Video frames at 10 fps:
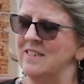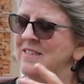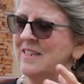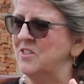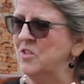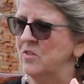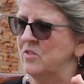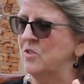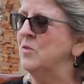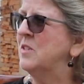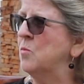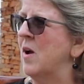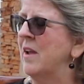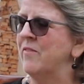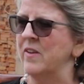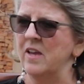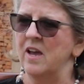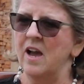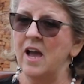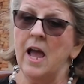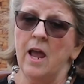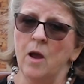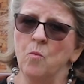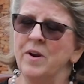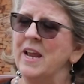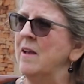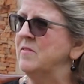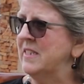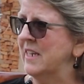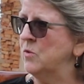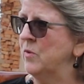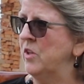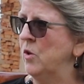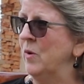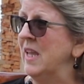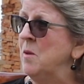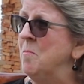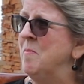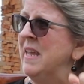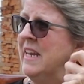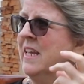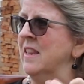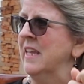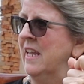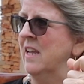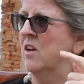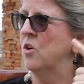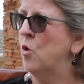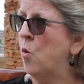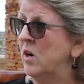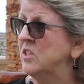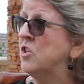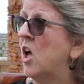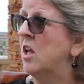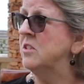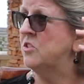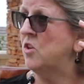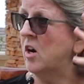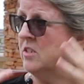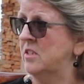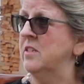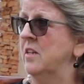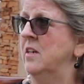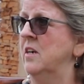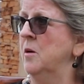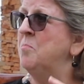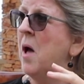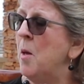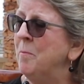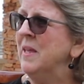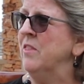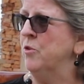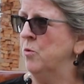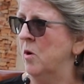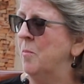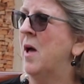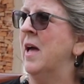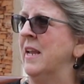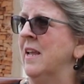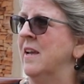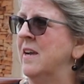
says to his wife, I want to have sex with you. Immediately, cortisol starts pumping through her body.